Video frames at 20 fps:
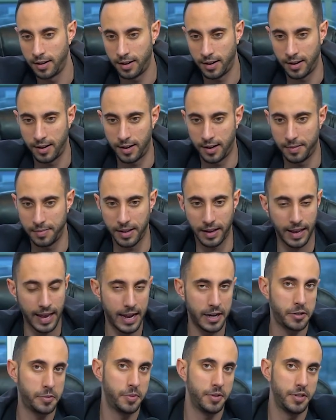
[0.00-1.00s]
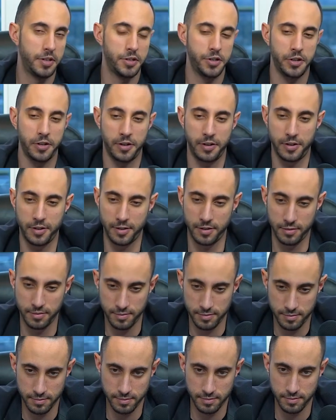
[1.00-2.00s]
the cash position
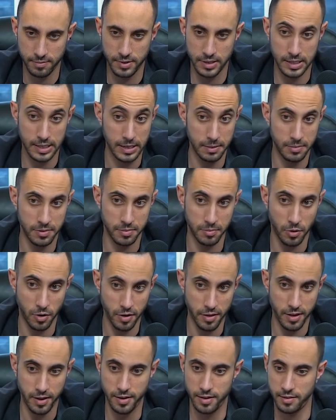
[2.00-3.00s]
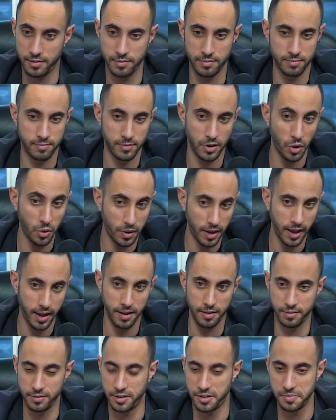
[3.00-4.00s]
seems more than
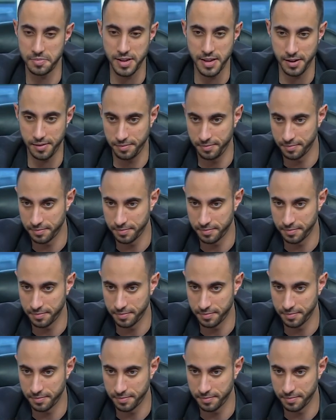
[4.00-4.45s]
okay to me.